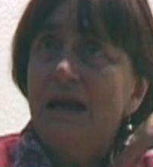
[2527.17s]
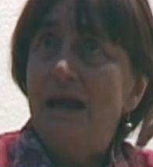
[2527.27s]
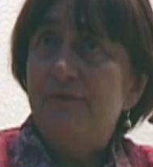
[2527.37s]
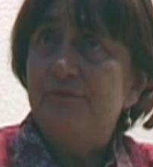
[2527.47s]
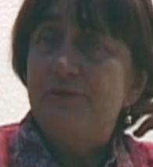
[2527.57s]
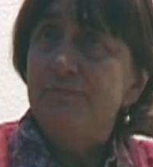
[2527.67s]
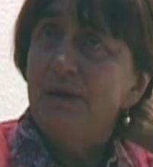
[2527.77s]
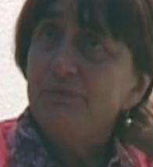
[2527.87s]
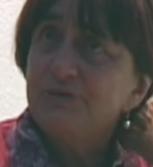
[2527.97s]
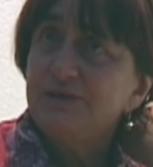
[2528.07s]
I
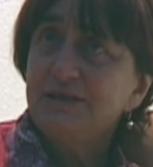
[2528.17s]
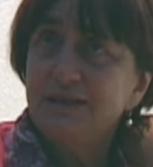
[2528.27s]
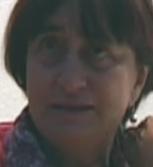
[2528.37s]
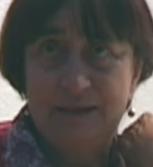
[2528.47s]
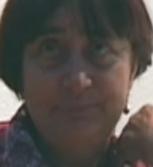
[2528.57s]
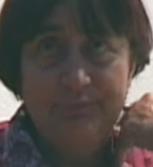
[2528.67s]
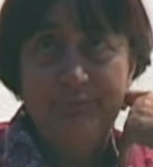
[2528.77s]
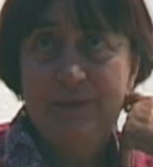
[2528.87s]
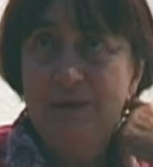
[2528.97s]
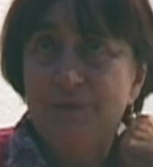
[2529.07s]
remember seeing a
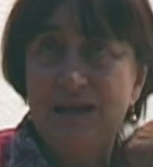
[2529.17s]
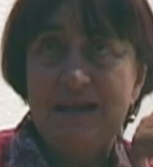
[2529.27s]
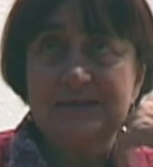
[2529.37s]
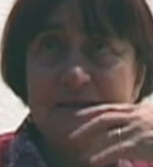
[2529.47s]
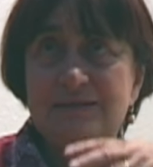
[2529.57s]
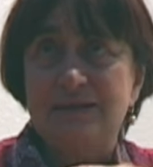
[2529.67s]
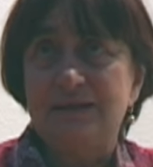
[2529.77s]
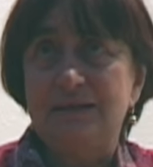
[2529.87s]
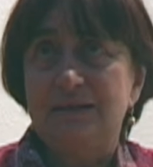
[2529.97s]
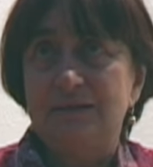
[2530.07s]
baby like this
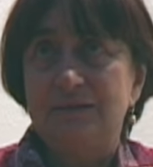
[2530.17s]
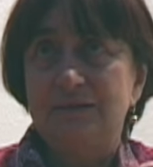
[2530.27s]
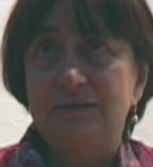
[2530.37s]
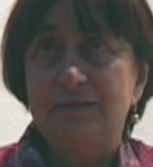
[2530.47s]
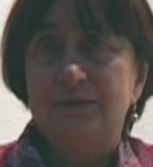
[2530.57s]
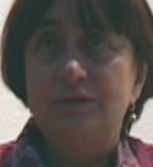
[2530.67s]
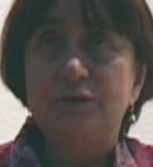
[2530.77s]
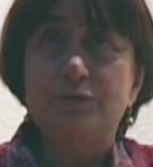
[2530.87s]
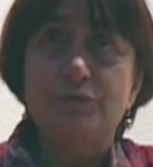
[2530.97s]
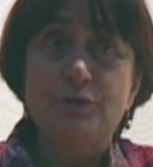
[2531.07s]
in a
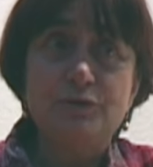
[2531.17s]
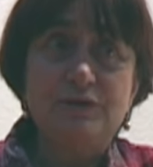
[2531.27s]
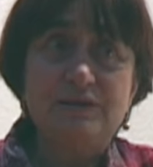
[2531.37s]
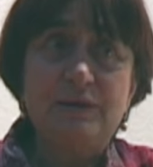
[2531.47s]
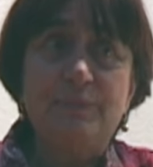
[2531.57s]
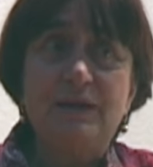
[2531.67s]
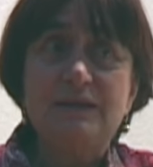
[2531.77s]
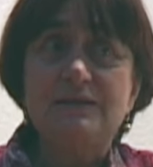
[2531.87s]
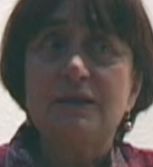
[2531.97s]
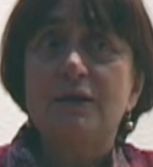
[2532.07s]
couveuse, as I
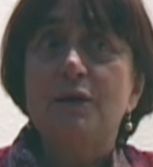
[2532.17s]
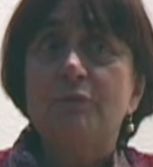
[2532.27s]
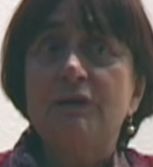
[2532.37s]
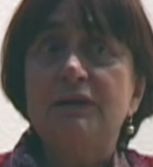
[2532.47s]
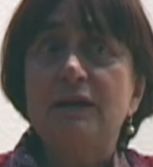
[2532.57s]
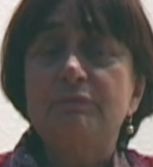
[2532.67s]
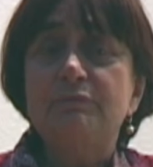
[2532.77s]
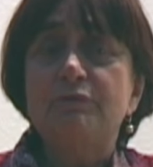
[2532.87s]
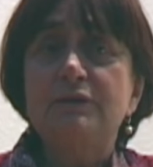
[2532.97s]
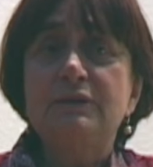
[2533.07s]
it's when,
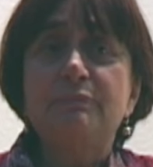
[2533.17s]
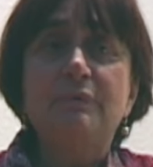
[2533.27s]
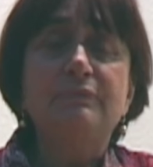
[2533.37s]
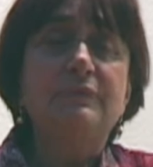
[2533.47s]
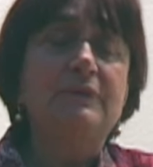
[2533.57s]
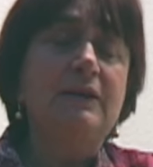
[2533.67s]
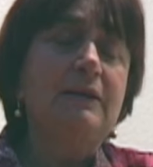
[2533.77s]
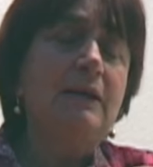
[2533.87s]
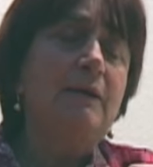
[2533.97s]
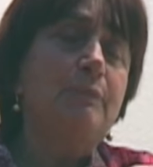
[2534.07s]
when
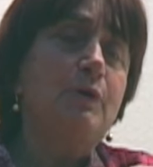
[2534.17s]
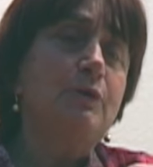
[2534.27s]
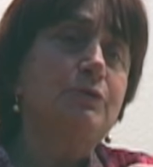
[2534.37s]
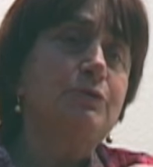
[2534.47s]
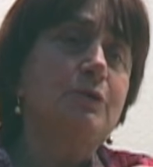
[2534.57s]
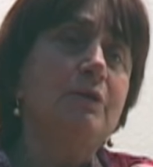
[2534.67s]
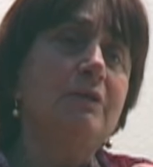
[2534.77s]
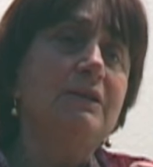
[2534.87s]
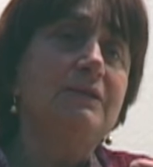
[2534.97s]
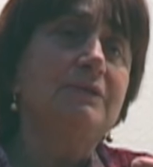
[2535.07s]
they are born too
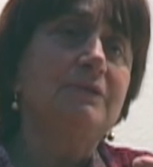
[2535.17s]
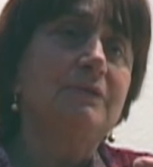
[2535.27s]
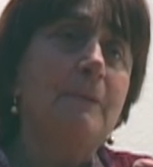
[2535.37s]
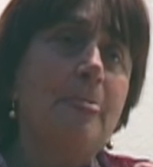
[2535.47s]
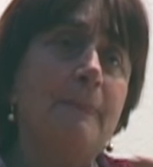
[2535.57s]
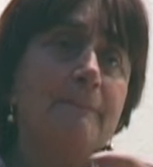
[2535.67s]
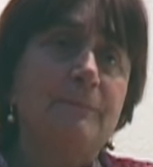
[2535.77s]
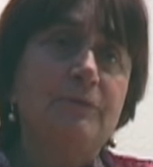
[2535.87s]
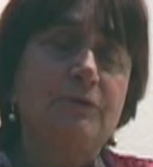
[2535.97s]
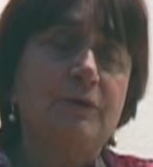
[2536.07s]
early, you know,
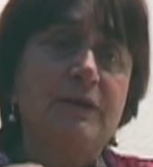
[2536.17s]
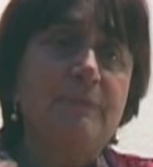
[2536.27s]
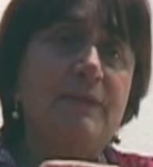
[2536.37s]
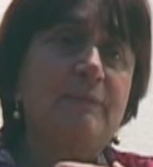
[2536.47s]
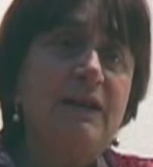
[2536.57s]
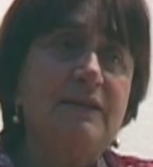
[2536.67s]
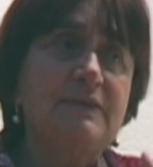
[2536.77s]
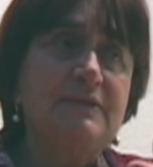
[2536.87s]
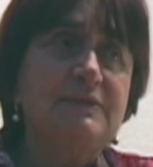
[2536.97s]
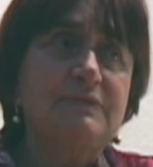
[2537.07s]
to keep them like
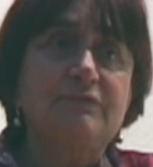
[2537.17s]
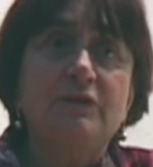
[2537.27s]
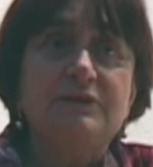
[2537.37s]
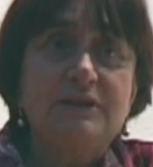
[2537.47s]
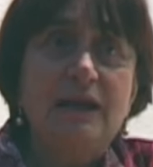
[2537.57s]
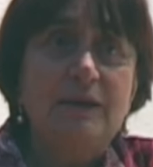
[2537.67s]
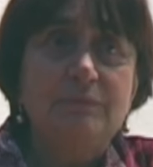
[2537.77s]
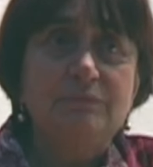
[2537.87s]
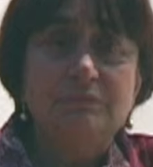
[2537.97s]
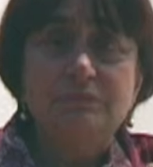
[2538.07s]
this for a time,